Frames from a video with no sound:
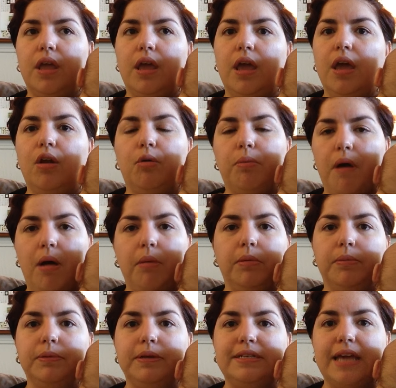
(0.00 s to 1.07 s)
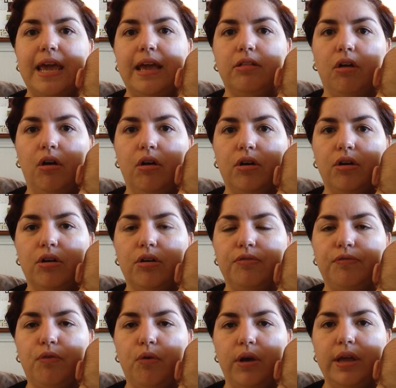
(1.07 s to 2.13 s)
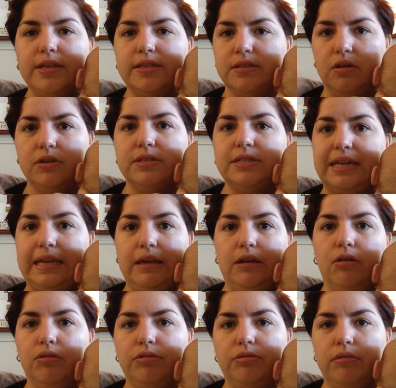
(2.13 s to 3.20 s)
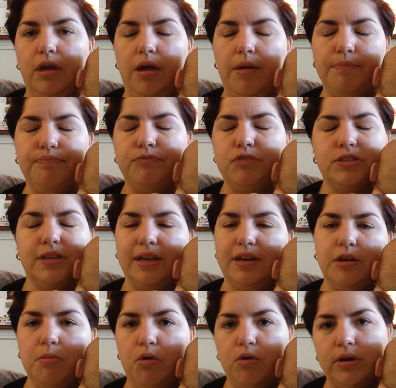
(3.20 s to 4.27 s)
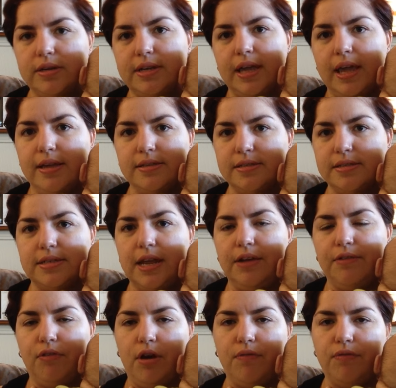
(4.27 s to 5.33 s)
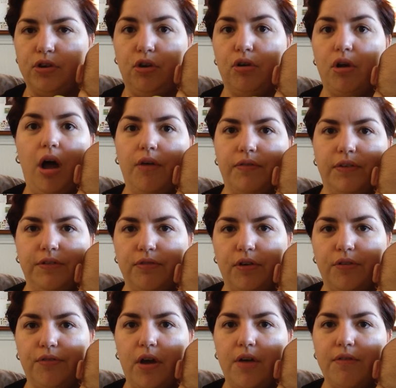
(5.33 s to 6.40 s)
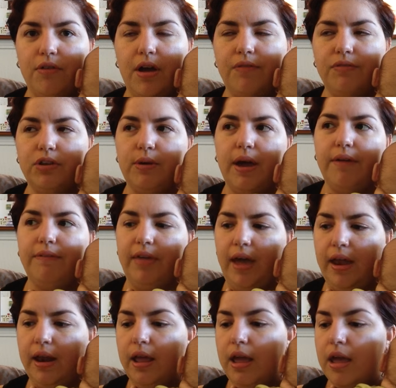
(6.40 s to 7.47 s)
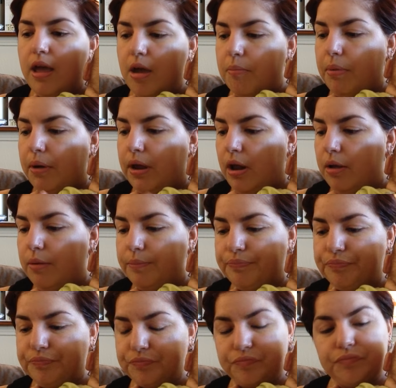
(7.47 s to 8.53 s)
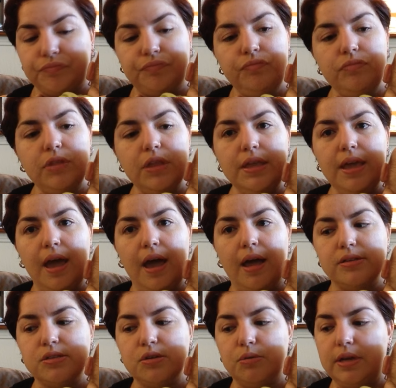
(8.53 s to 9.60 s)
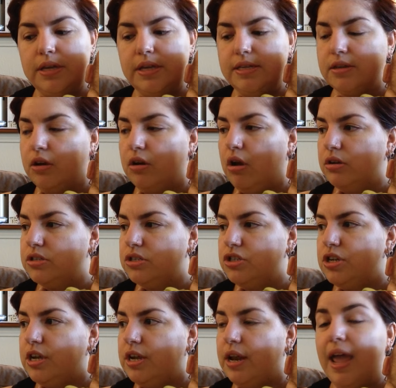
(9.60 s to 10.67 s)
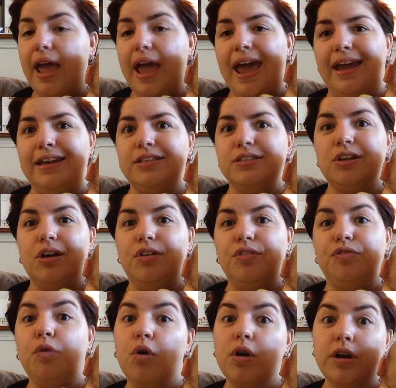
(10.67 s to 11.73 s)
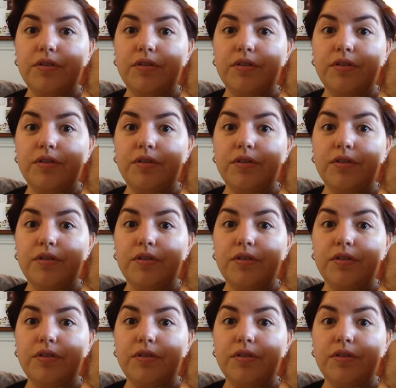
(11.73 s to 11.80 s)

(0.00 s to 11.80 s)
it'll probably take longer for his lungs to heal. Just like pneumonia cases take forever. You're coughing for forever after you have that. But yeah, so he's on oxygen and he's on 4